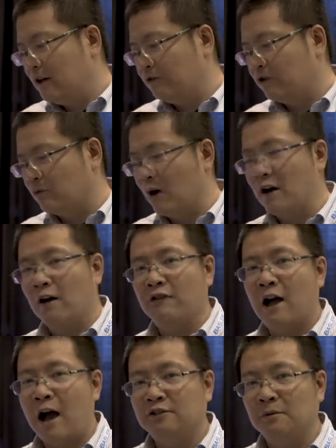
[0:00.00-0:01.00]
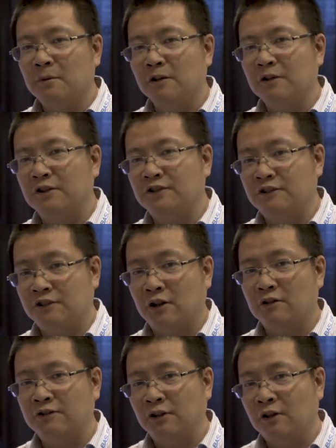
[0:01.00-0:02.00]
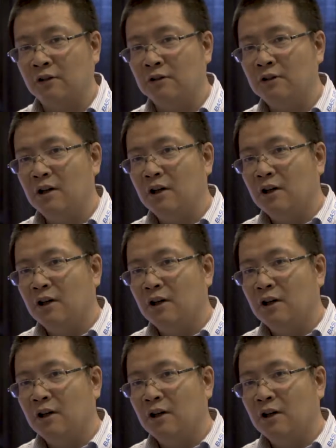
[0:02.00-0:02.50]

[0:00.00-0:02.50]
for one of customer is zero zero.